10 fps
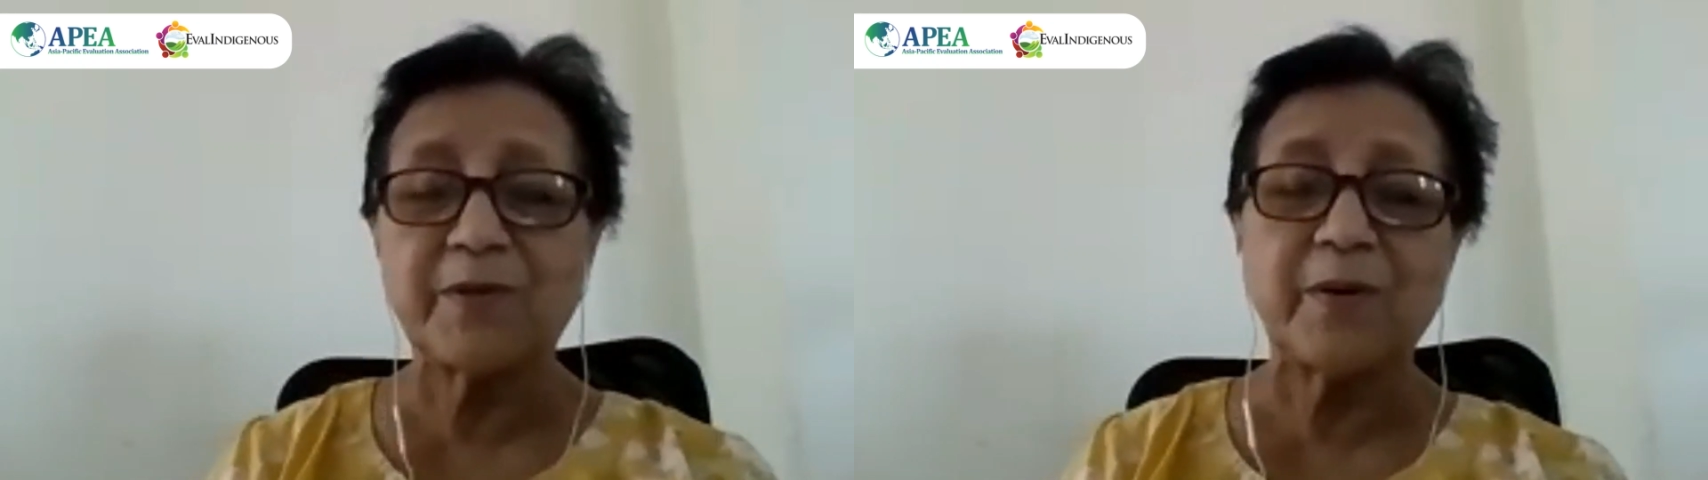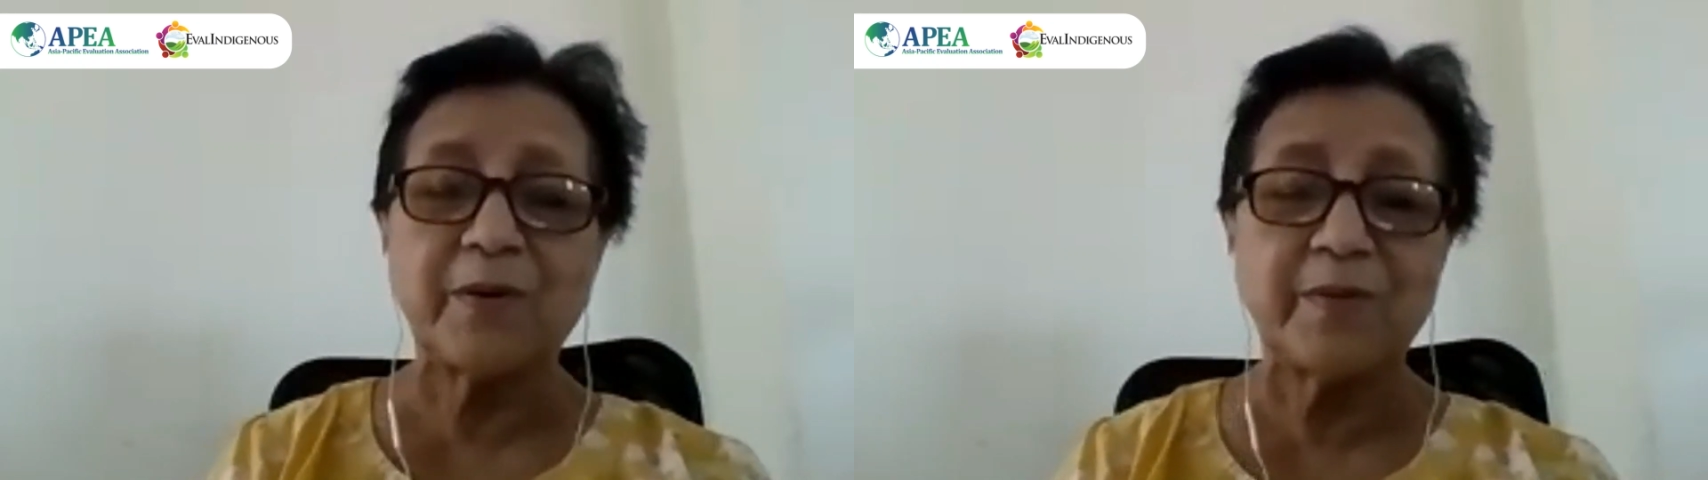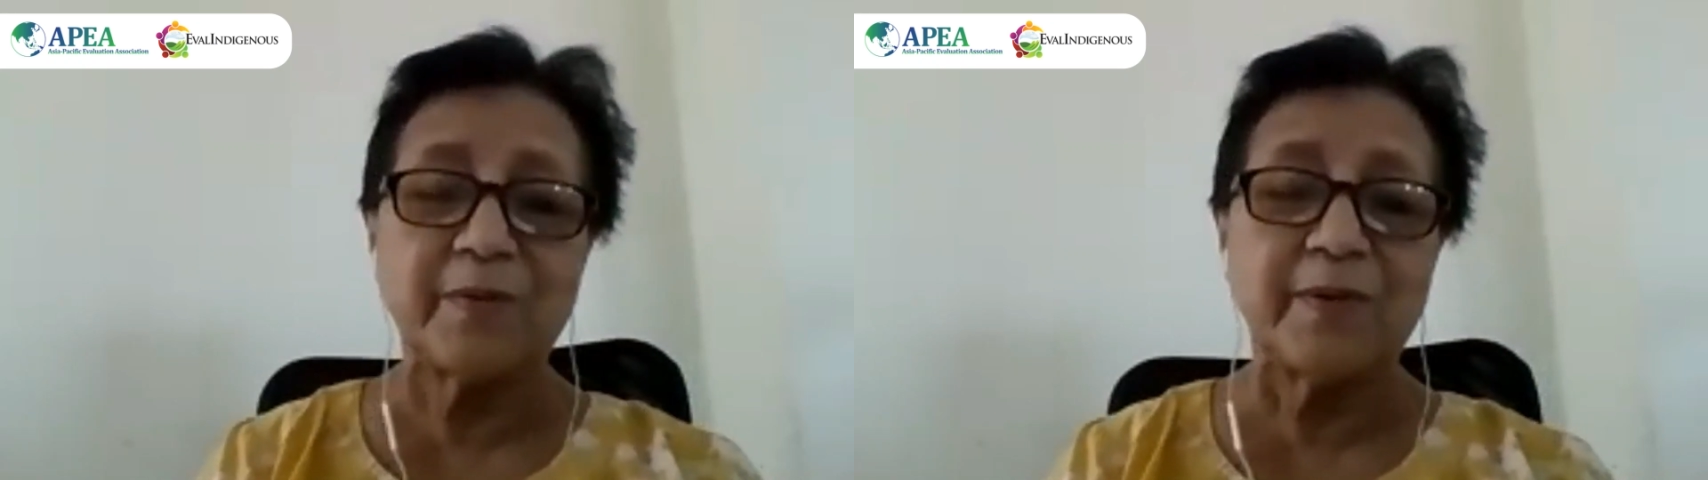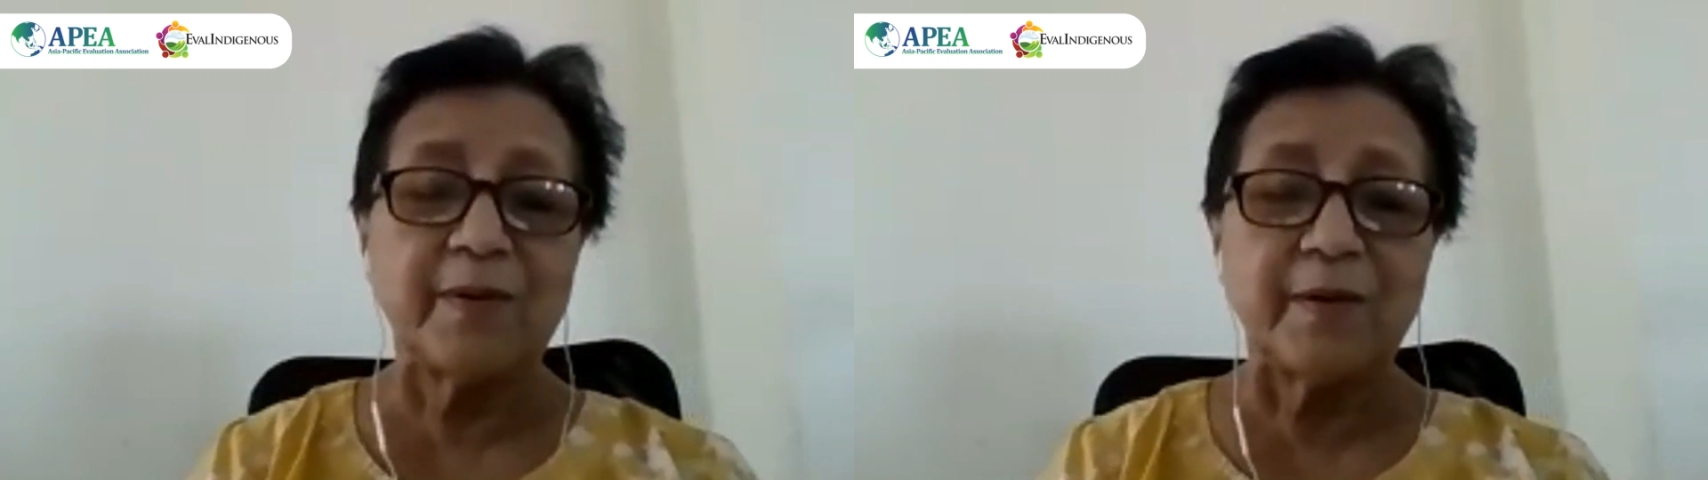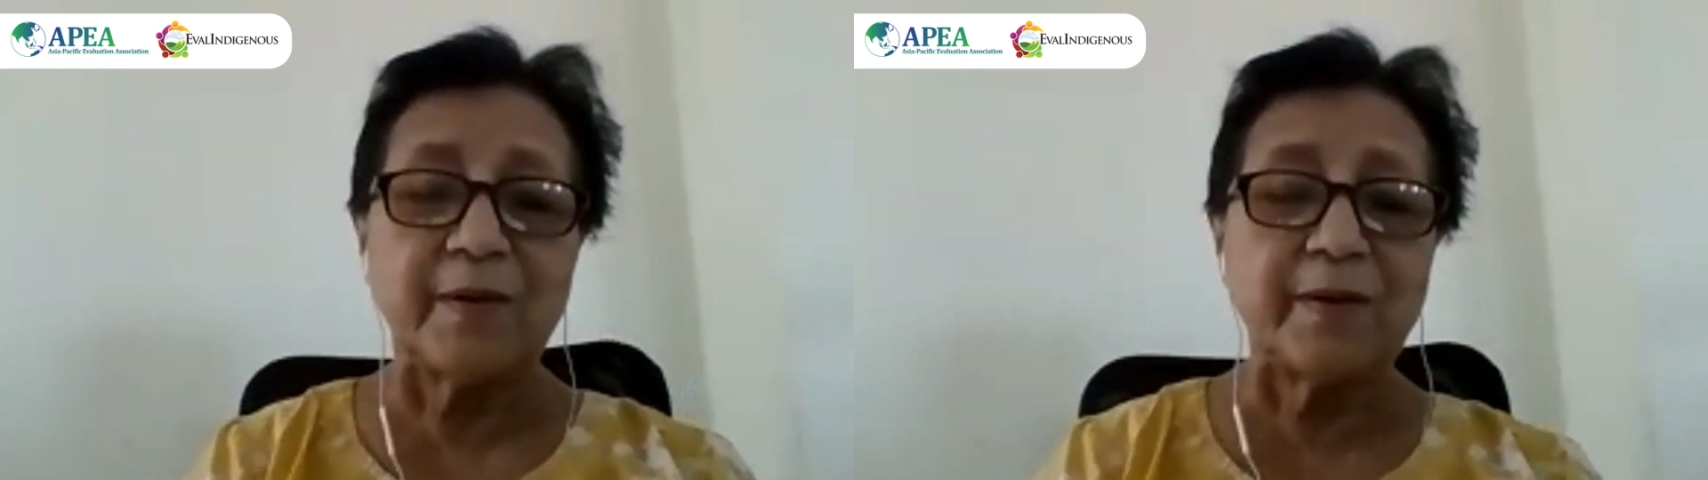So
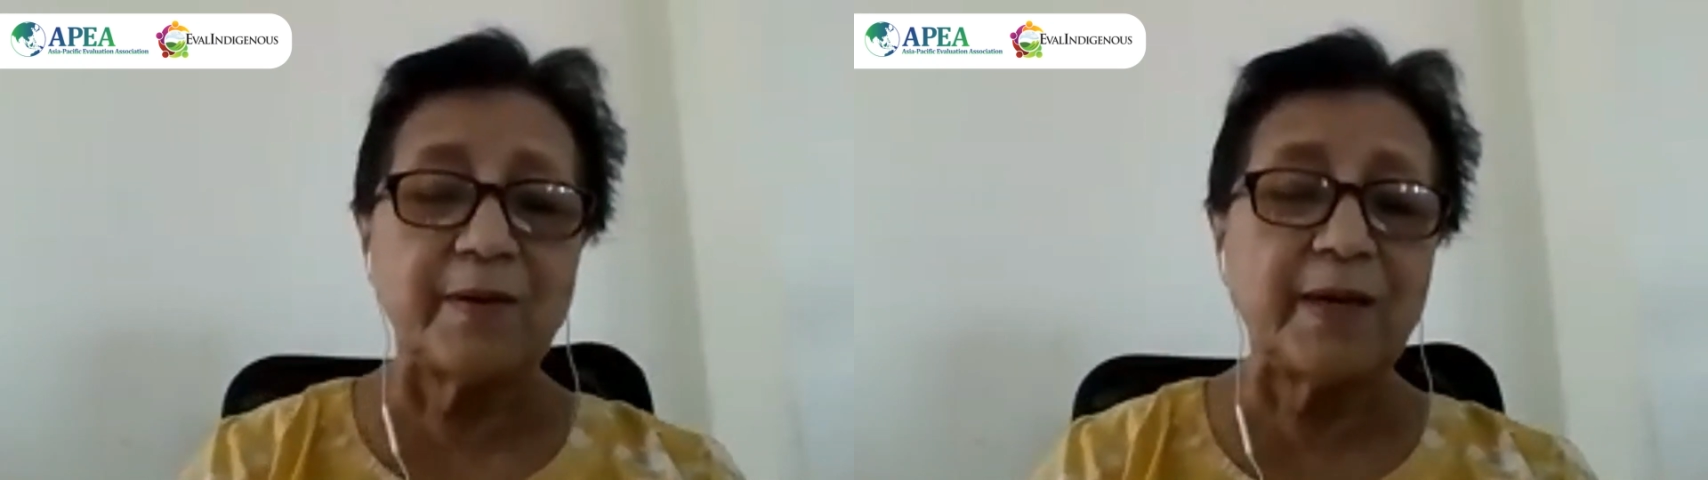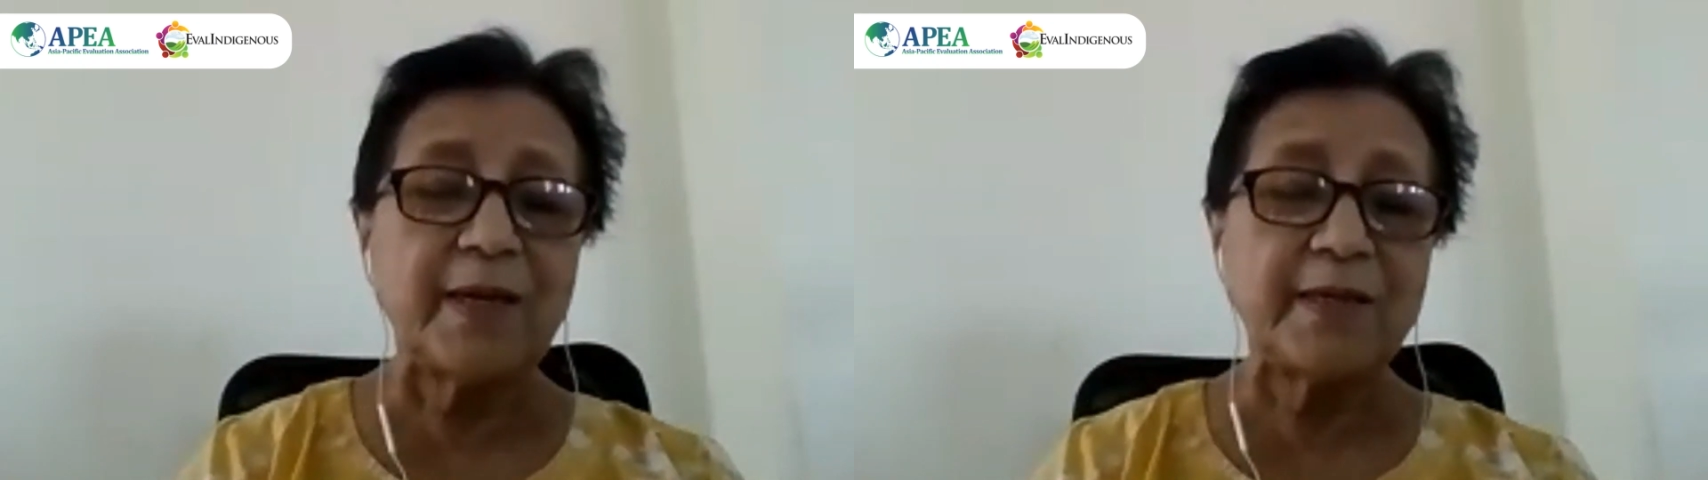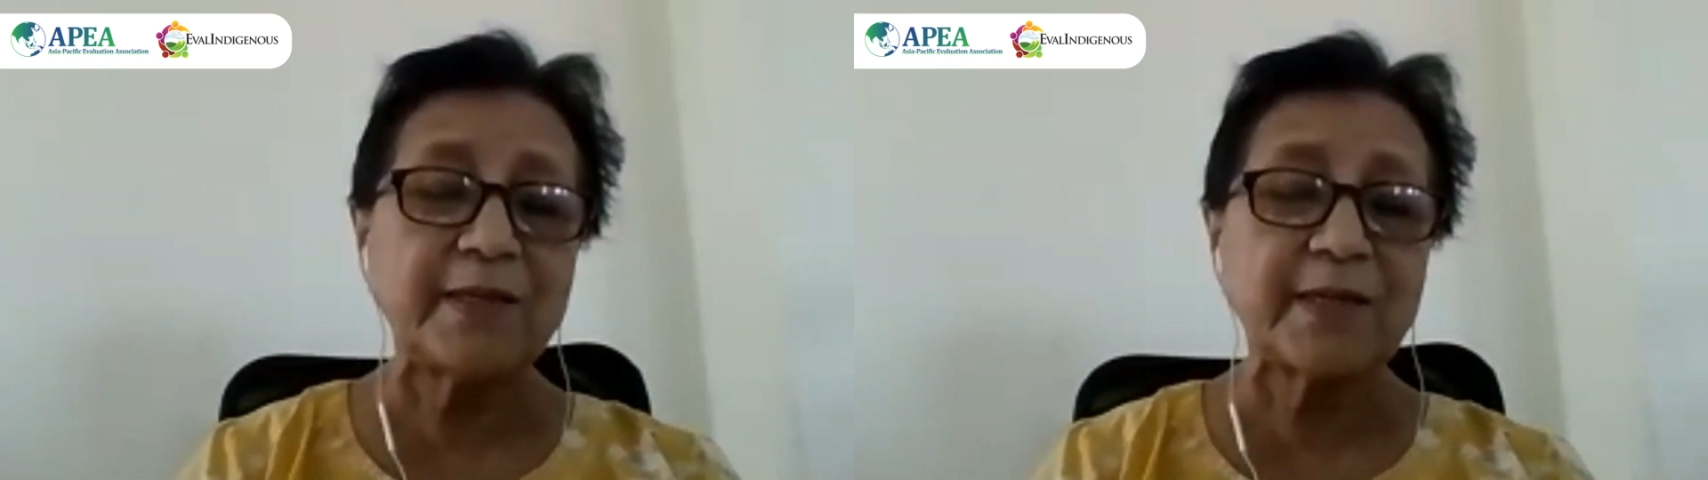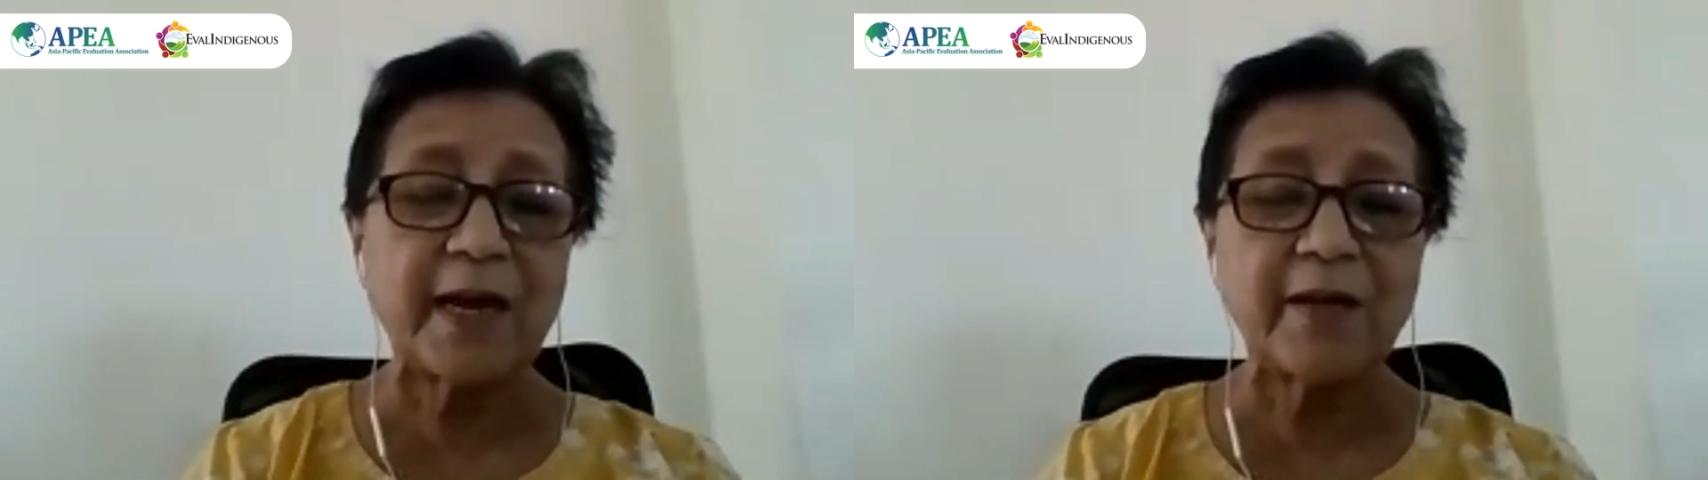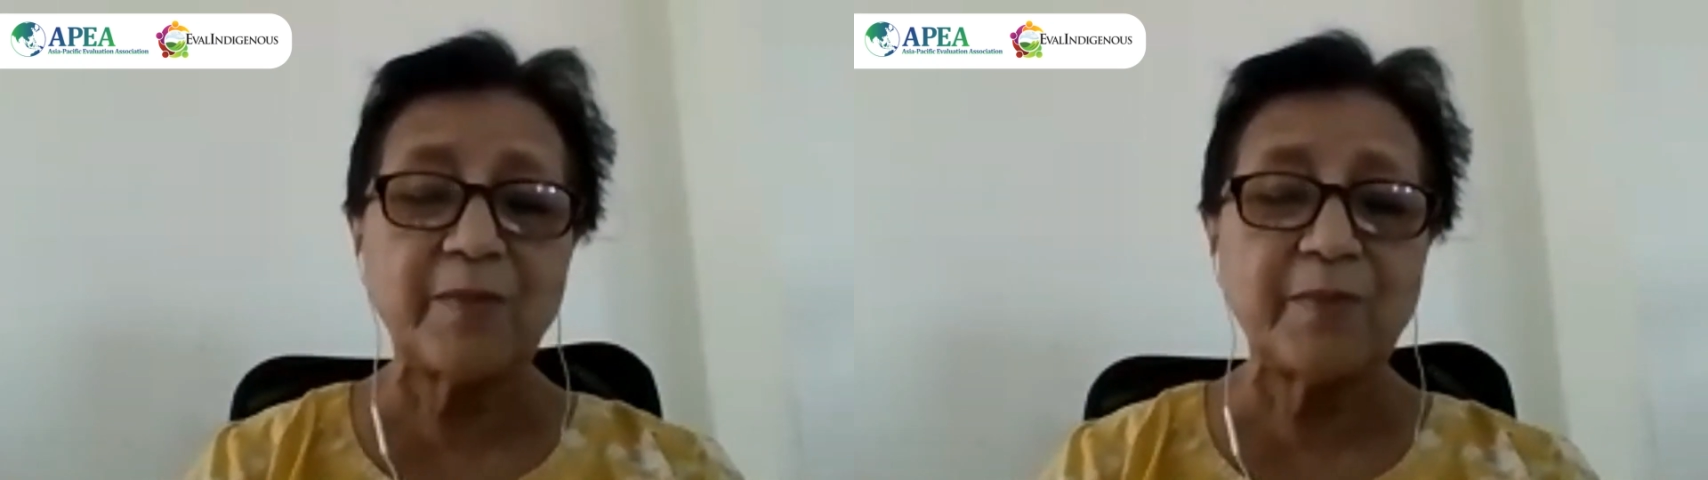it is
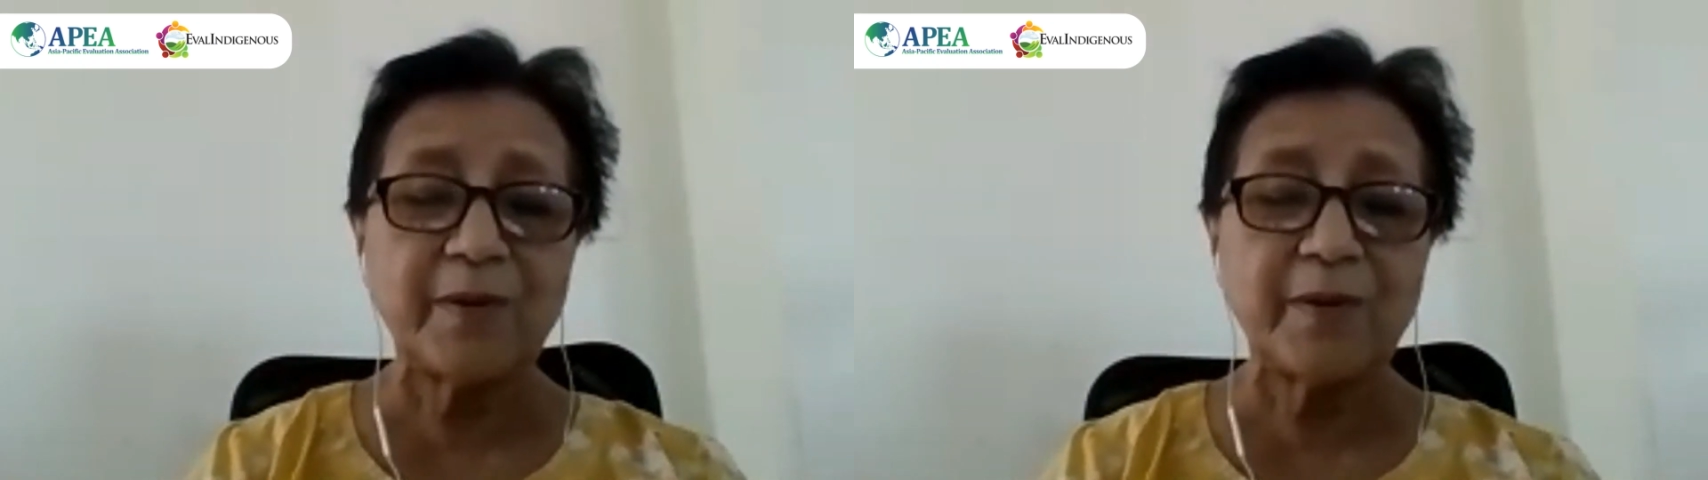kind of